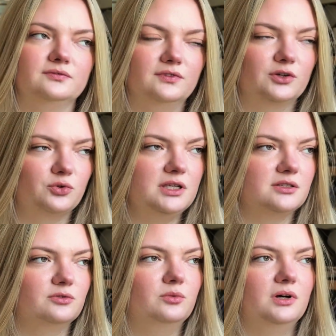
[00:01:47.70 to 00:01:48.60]
the
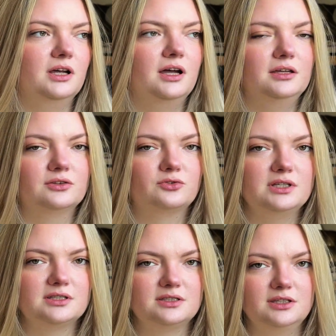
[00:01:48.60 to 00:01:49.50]
reason why I
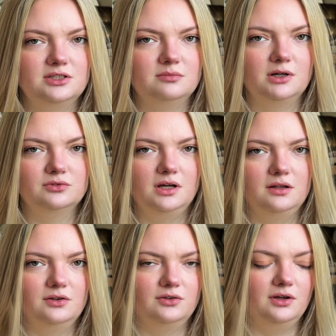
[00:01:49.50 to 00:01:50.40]
increased stitch amount
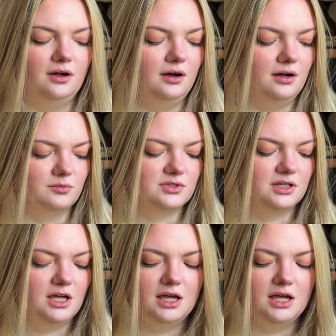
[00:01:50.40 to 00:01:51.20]
under the arms